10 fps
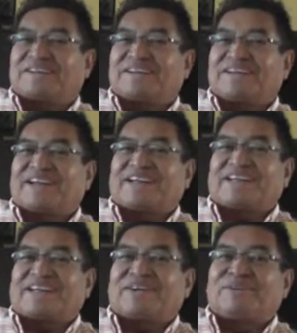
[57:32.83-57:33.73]
like a
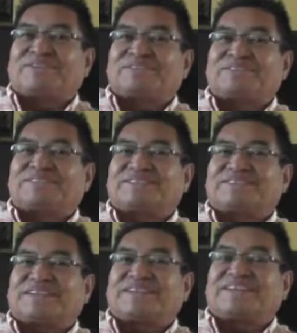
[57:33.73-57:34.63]
coyote.
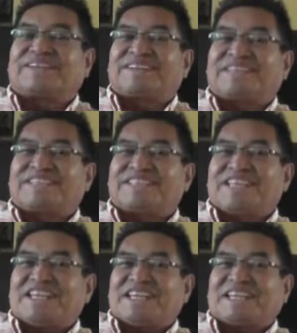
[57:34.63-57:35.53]
You're
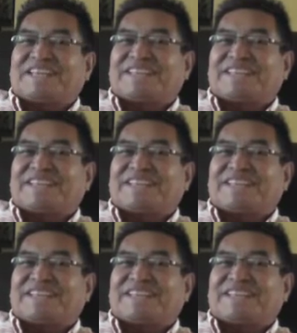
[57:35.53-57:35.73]
sneaky.